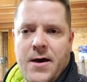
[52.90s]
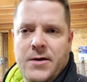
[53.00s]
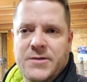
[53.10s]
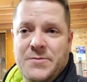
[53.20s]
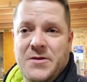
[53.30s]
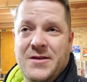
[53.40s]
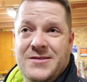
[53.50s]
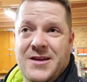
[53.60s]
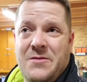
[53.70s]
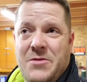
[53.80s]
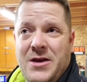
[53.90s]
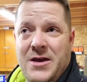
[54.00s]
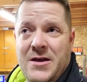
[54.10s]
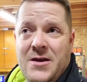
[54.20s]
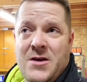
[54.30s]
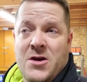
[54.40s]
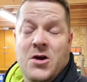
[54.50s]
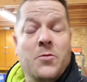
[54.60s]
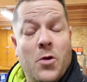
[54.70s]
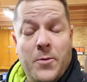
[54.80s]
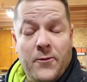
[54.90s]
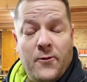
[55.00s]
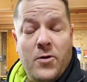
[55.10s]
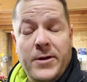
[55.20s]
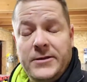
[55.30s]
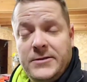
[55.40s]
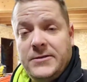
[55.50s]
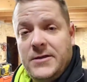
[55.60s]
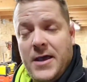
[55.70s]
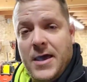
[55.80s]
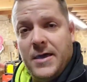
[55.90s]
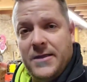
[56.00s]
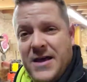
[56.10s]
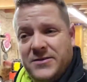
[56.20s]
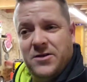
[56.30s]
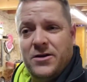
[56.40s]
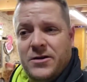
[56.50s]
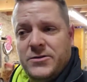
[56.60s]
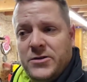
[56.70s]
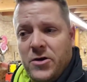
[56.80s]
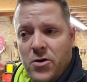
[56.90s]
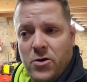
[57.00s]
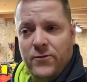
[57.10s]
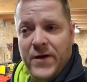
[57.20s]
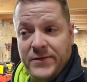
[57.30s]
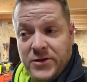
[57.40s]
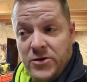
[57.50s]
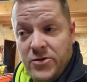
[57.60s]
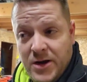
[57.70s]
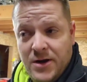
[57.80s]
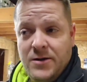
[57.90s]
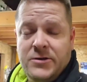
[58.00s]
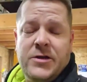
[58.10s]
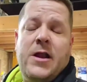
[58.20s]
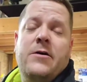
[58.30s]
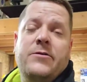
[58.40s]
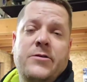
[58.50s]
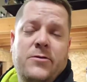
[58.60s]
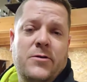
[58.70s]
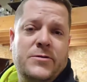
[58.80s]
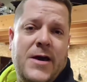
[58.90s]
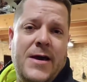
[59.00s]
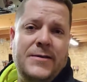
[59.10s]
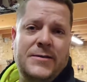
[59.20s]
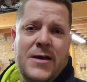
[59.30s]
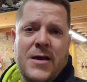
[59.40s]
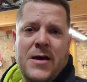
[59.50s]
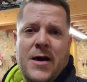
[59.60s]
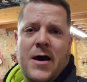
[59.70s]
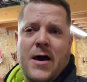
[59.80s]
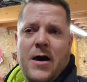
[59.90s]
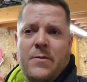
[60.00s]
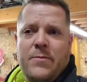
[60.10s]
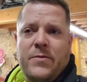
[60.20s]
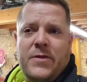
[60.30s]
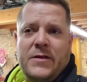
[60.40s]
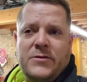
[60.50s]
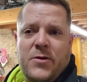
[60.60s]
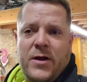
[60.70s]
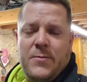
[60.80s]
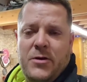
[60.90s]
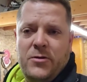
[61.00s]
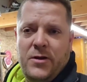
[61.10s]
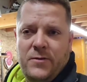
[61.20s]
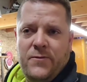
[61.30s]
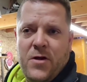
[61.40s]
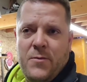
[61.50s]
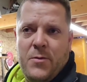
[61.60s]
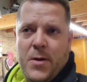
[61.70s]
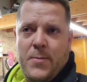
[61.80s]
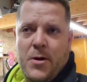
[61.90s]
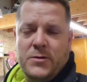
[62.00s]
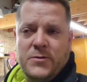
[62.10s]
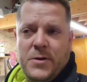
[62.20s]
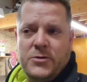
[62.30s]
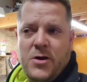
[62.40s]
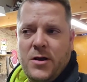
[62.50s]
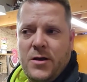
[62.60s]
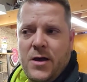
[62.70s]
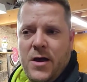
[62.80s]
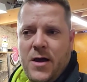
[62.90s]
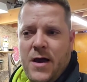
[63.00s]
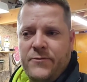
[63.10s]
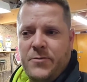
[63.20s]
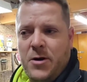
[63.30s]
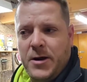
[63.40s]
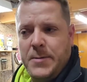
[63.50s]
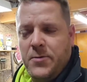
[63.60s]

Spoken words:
something that's going to be more performance and last longer. So 5-Star Tuning, shout out to those guys. That's who I get my tuning from and my parts for my truck, aftermarket